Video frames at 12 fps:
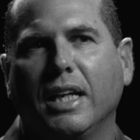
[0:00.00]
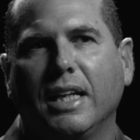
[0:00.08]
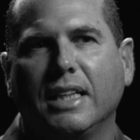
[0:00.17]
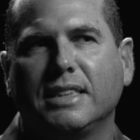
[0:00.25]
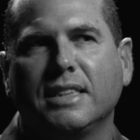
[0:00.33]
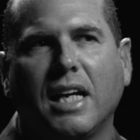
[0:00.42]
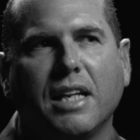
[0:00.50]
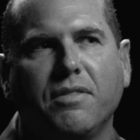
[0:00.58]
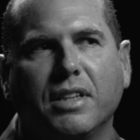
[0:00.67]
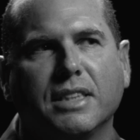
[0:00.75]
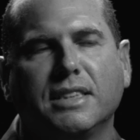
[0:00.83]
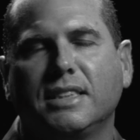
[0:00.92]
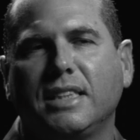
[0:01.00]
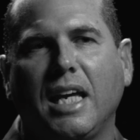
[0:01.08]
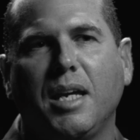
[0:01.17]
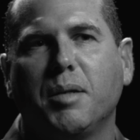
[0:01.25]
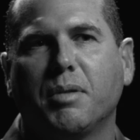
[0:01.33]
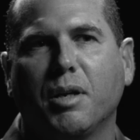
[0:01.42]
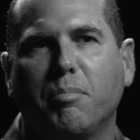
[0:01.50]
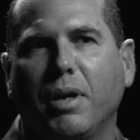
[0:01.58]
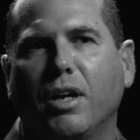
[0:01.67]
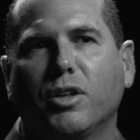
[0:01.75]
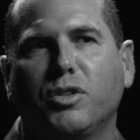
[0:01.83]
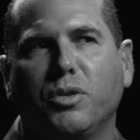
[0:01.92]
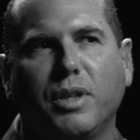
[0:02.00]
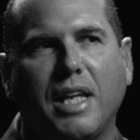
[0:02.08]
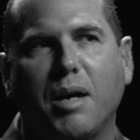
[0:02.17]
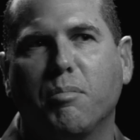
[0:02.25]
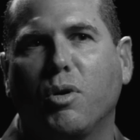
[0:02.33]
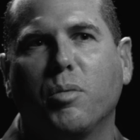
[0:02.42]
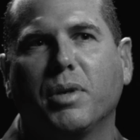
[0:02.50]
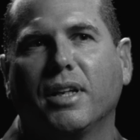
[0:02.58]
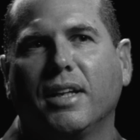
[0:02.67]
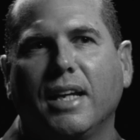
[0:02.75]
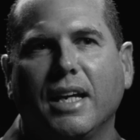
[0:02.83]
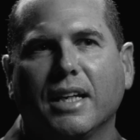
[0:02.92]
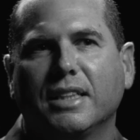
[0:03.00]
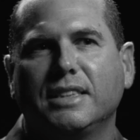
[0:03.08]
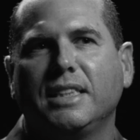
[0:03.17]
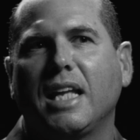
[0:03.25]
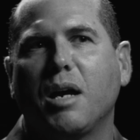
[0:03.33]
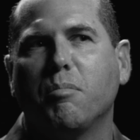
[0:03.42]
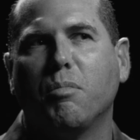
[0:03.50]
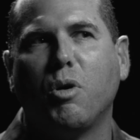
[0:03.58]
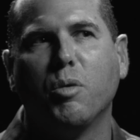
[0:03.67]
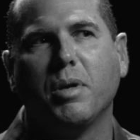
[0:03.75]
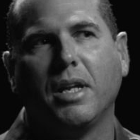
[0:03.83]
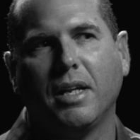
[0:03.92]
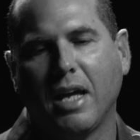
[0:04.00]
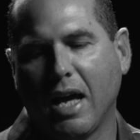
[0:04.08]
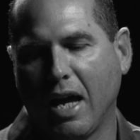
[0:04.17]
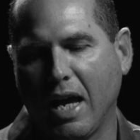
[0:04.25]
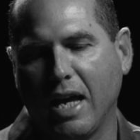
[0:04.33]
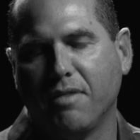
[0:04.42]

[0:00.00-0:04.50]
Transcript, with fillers: it, it's not even the same compared to in that moment. Because in that moment, I